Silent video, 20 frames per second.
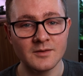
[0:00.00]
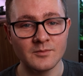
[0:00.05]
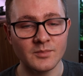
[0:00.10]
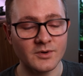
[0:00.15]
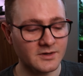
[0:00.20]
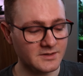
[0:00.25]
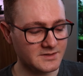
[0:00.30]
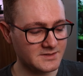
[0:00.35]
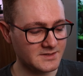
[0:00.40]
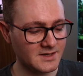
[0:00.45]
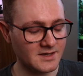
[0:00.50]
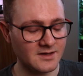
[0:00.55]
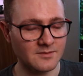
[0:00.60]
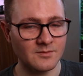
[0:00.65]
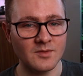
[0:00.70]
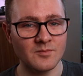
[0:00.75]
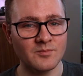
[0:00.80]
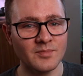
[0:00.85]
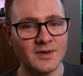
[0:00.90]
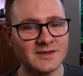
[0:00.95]
But
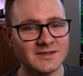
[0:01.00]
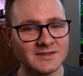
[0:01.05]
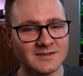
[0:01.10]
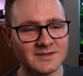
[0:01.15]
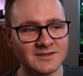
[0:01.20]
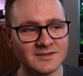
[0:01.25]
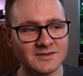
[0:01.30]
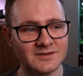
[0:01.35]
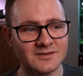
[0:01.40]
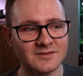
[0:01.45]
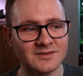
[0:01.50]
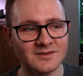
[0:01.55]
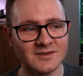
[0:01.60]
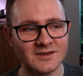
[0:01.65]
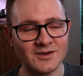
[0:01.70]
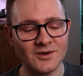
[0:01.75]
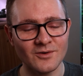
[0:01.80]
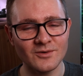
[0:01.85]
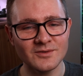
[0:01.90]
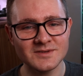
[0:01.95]
basically the
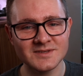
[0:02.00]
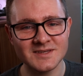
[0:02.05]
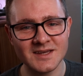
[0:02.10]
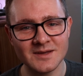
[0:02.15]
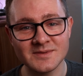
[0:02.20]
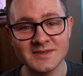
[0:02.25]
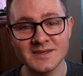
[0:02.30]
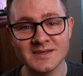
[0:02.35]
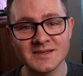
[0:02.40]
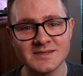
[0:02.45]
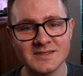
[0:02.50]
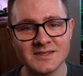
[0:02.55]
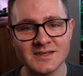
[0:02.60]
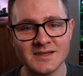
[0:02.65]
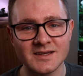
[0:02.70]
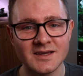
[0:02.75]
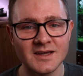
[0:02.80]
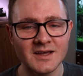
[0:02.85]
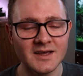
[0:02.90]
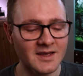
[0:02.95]
concept is
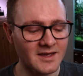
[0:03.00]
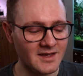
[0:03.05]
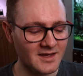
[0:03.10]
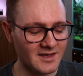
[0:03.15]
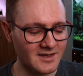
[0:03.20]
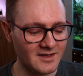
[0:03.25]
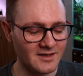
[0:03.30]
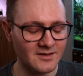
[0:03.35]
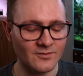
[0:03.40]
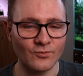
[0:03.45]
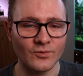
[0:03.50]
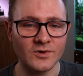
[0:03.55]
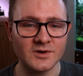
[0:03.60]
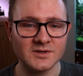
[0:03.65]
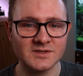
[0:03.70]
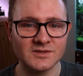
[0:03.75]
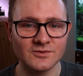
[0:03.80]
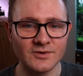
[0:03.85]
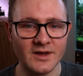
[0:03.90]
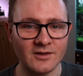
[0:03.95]
that it
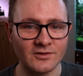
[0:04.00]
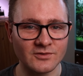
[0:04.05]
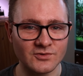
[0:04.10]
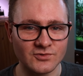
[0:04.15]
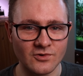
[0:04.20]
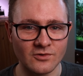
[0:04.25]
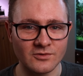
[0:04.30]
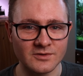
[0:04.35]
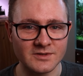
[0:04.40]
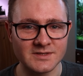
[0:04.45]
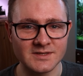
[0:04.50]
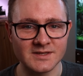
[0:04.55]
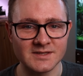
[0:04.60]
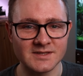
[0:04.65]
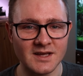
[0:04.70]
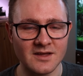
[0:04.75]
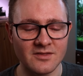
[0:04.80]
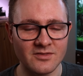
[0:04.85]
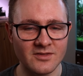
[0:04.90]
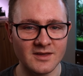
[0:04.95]
works through
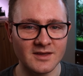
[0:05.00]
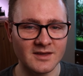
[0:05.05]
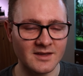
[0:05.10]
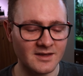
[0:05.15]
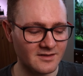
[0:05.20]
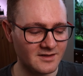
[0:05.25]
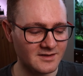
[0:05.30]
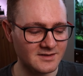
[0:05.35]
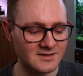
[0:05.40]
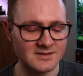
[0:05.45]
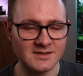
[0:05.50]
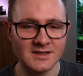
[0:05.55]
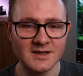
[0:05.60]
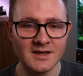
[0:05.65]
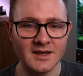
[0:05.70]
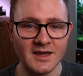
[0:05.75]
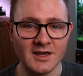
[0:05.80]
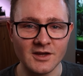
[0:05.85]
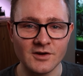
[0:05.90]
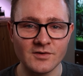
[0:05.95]
electrolysis, I think, and
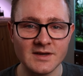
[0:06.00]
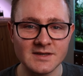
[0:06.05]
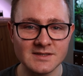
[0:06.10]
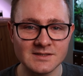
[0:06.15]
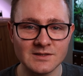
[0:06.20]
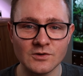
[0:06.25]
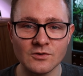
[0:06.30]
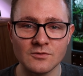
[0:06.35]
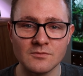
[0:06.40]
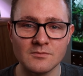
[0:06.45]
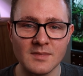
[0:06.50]
it creates little